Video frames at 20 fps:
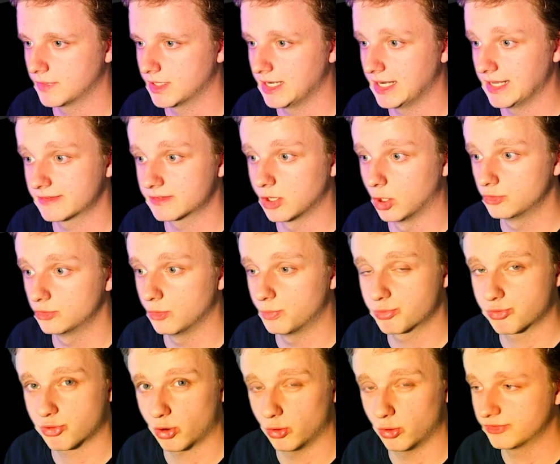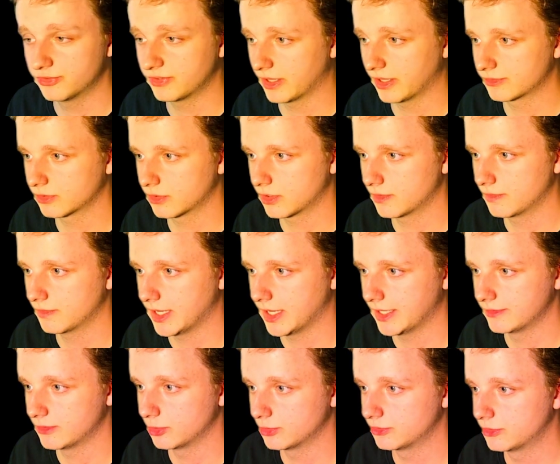Let's go to processor and
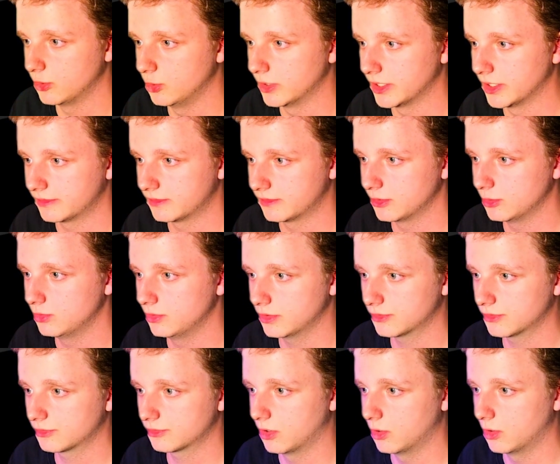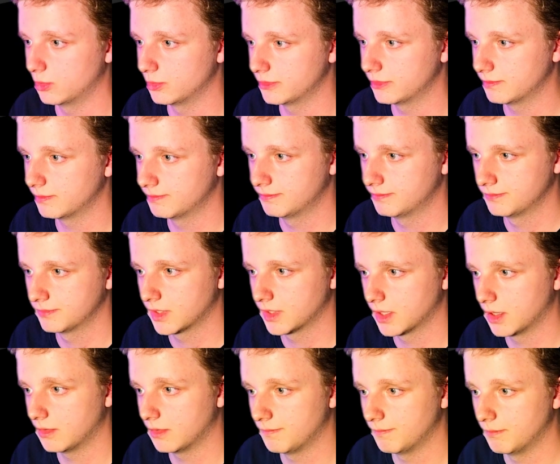do 2 and 2. So
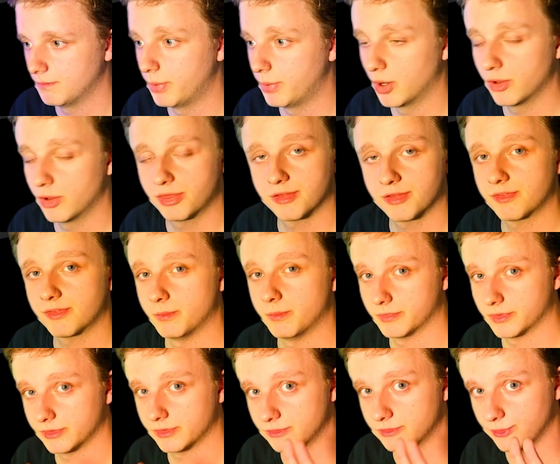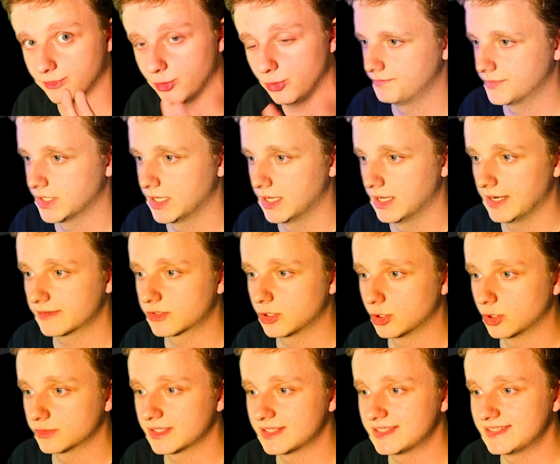both of them 2. Let's go
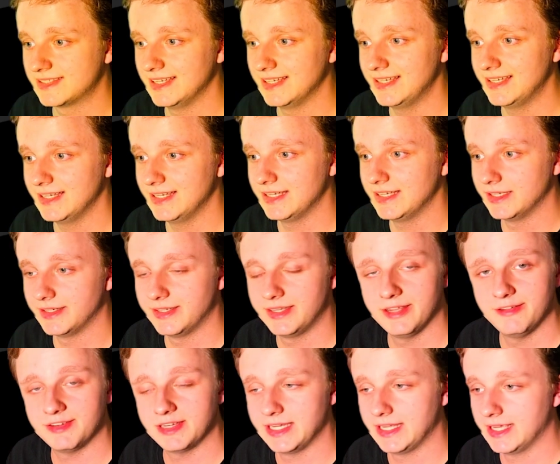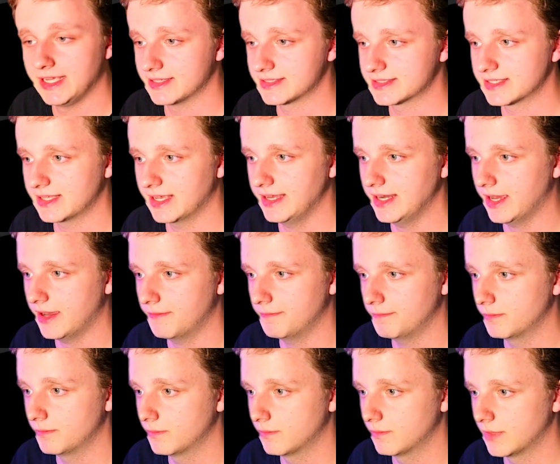to CD, DVD and SATA.
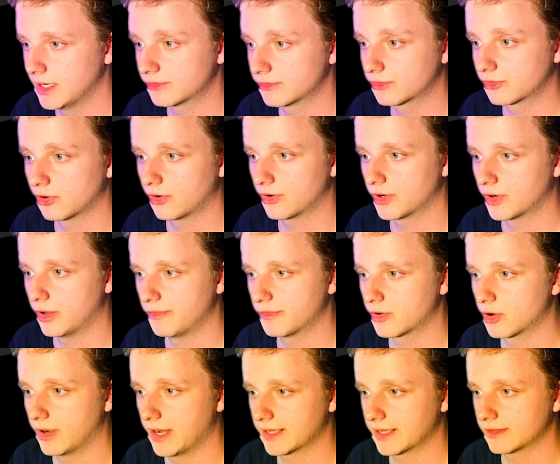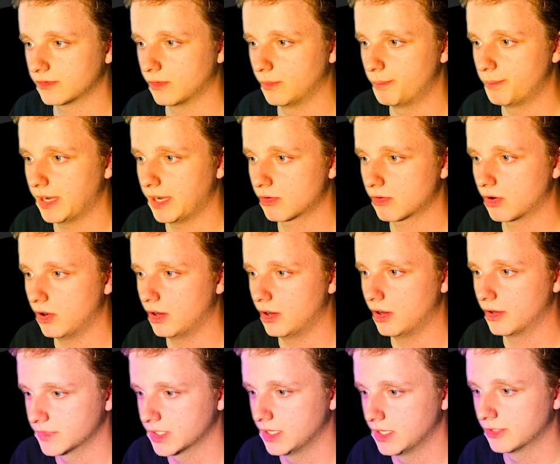Let's turn off connect on power
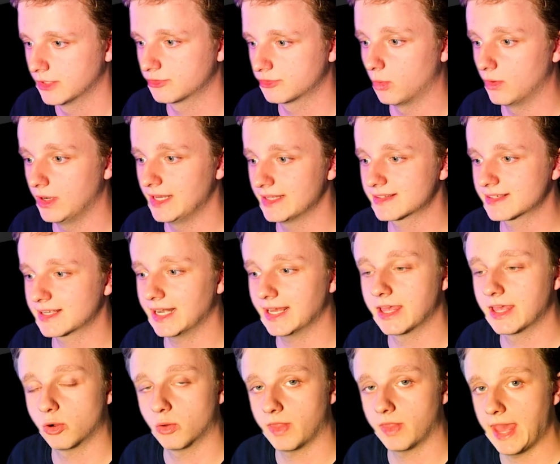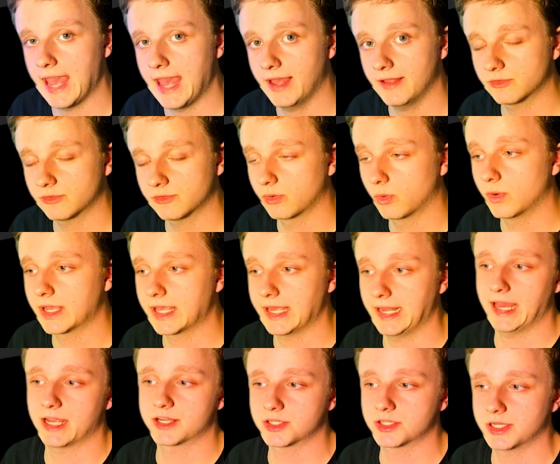on so let's click here on add so we can
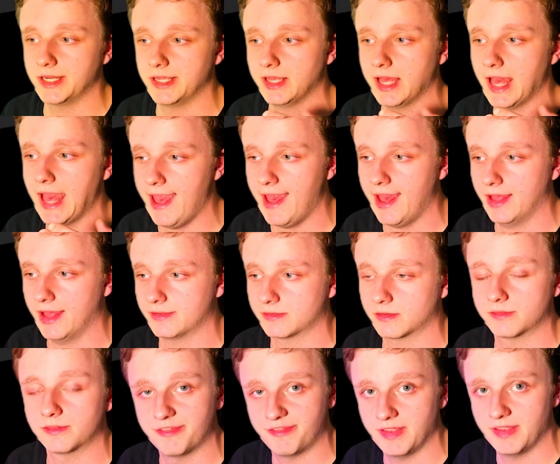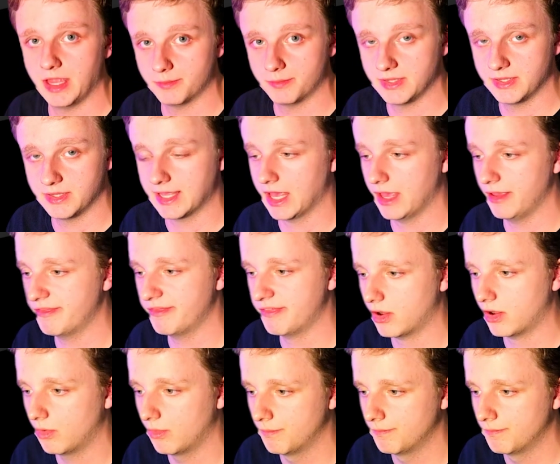actually add the VMDK
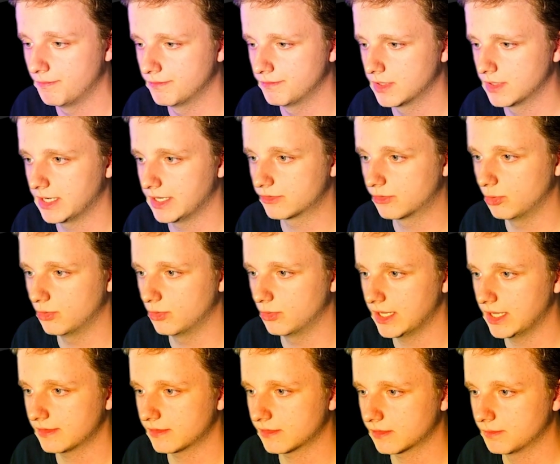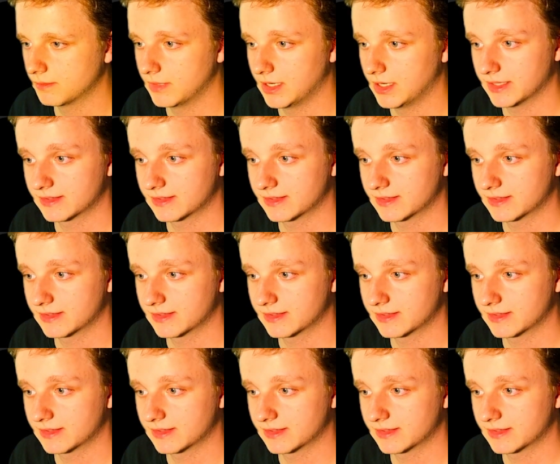file. Let's do that. Let's